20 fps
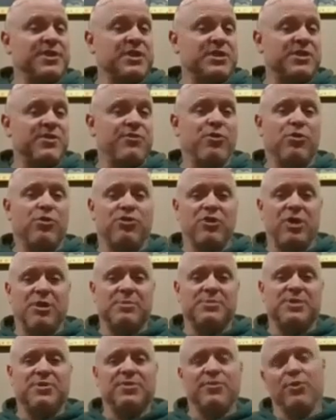the
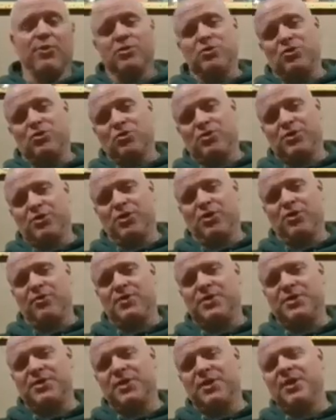64 types of devotional
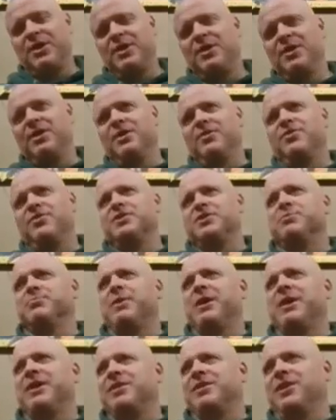service.
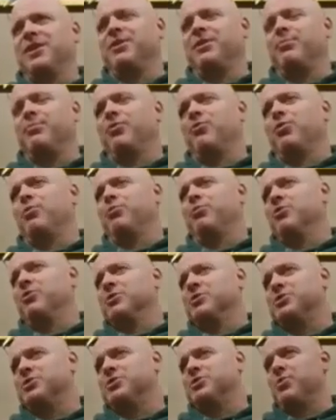This is made clear by
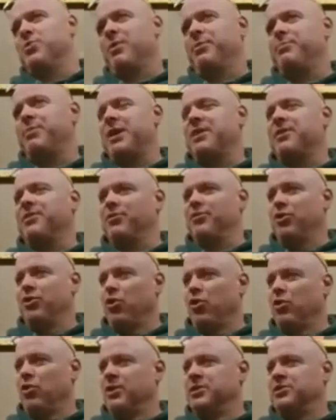Rupa Goswami back in the